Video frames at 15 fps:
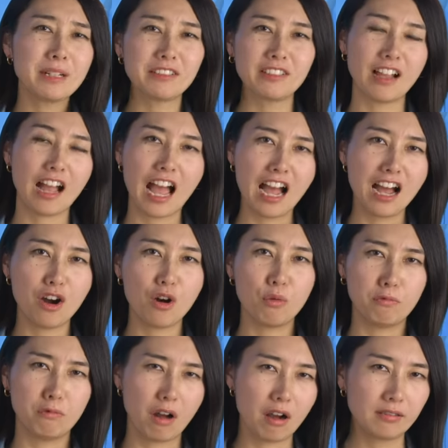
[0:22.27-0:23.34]
imagine how
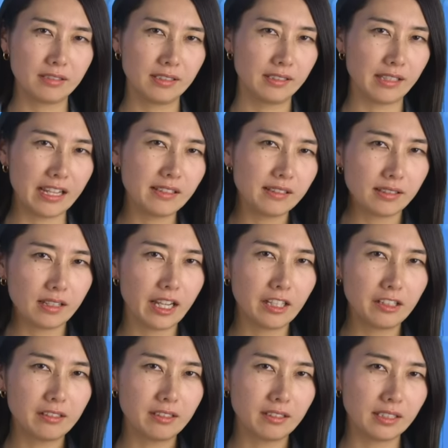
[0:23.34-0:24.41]
rocks taste
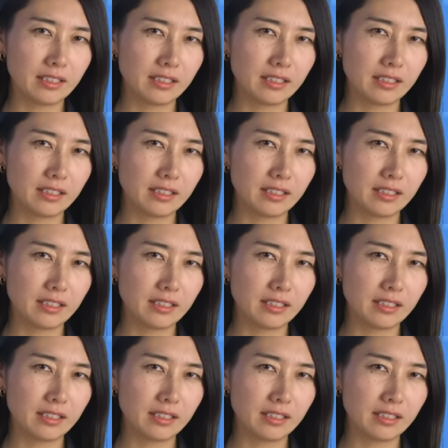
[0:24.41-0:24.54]
like.